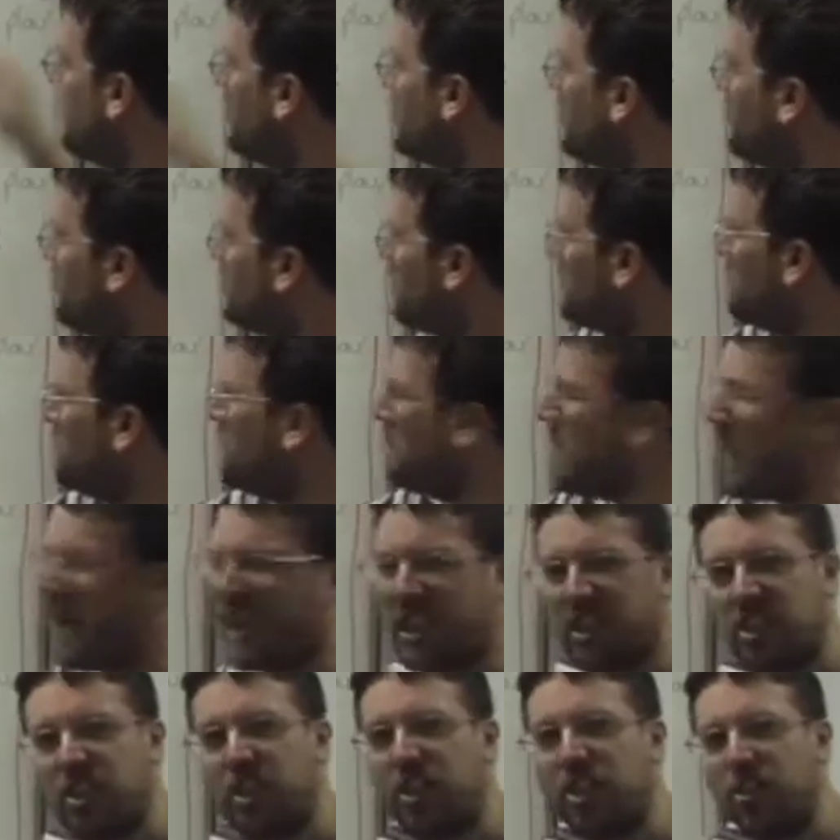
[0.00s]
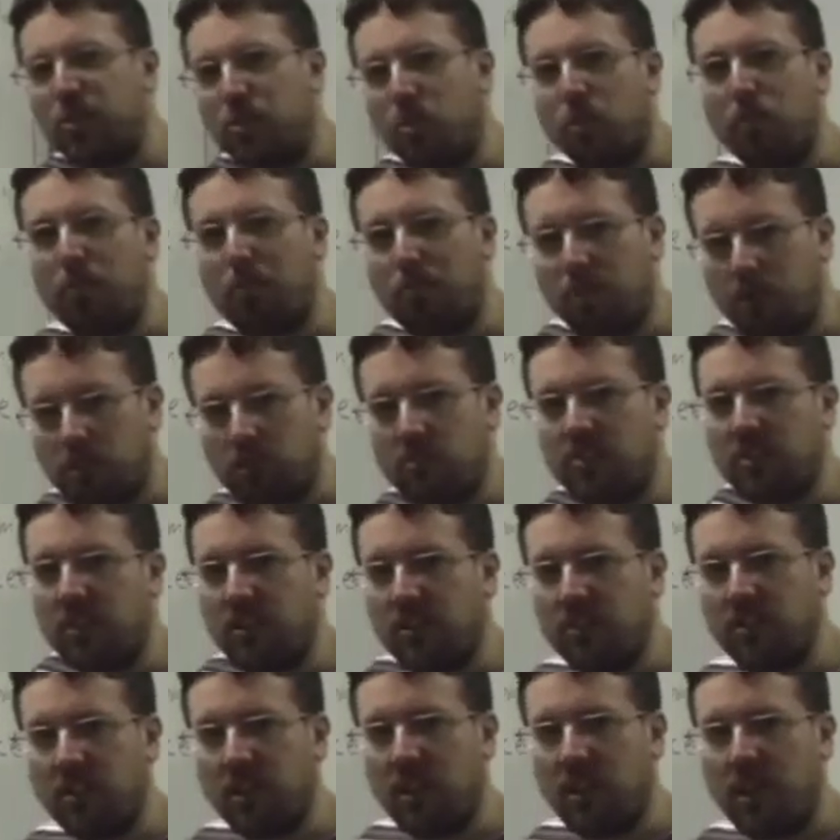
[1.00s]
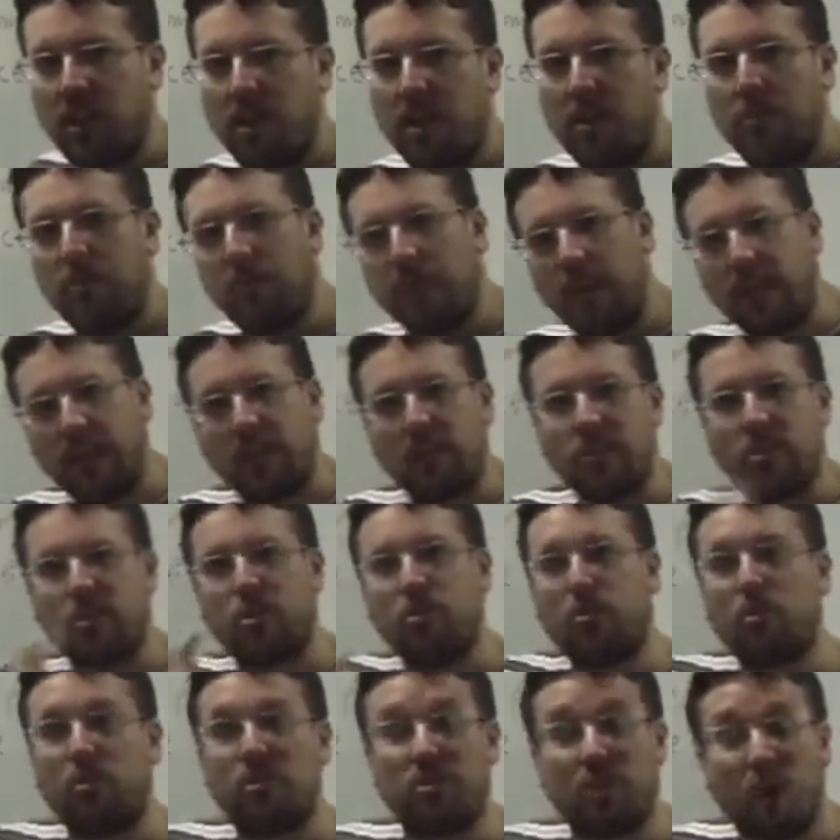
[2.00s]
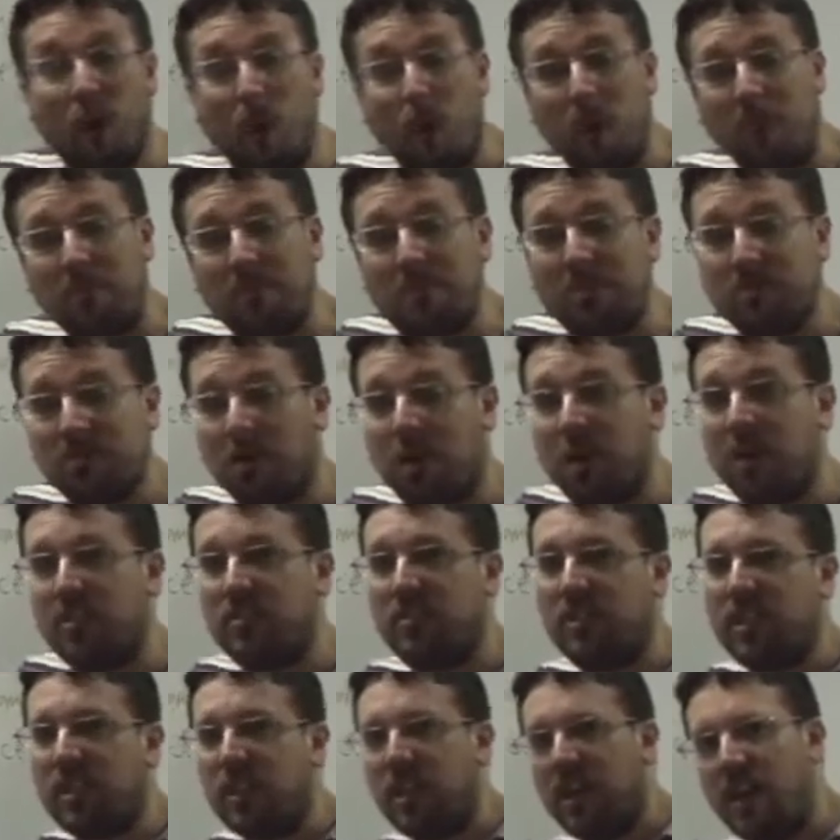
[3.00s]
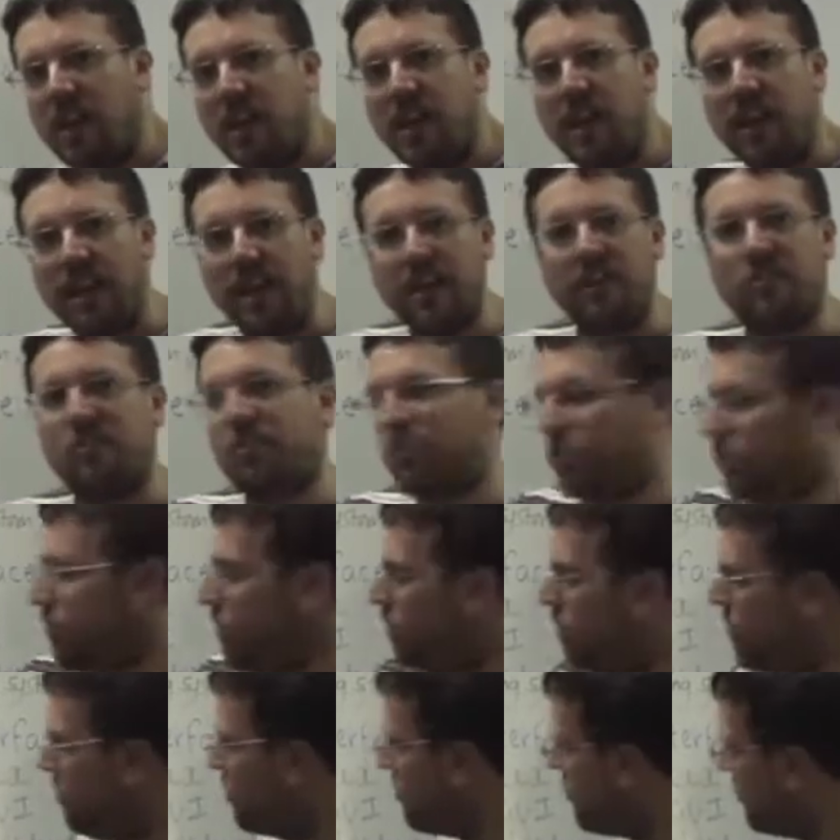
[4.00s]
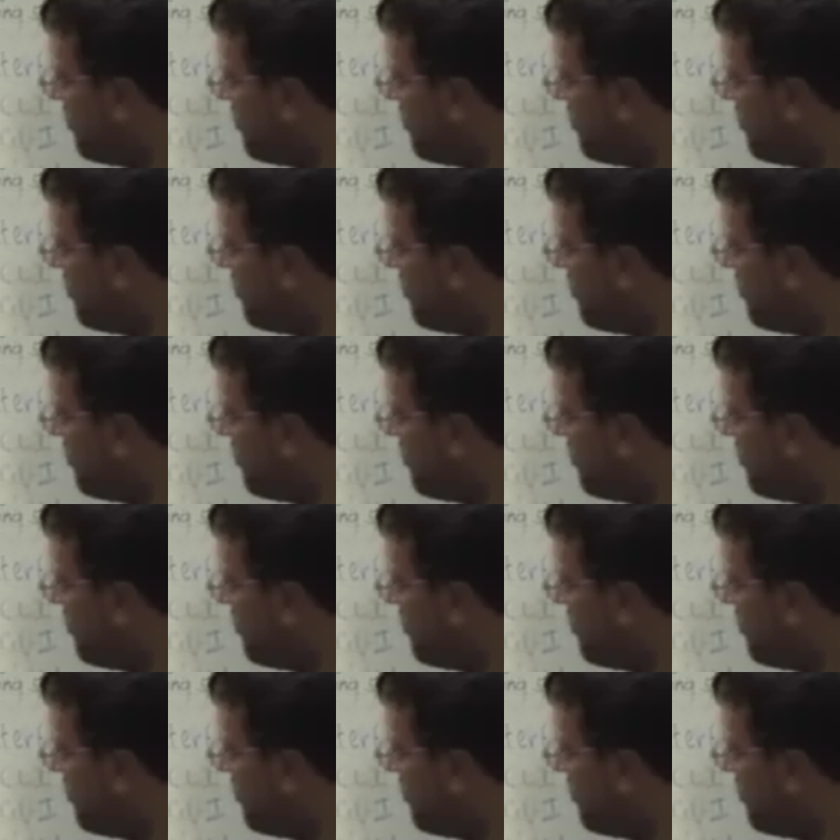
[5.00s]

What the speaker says: system is managing your processor, making sure it's optimizing its use.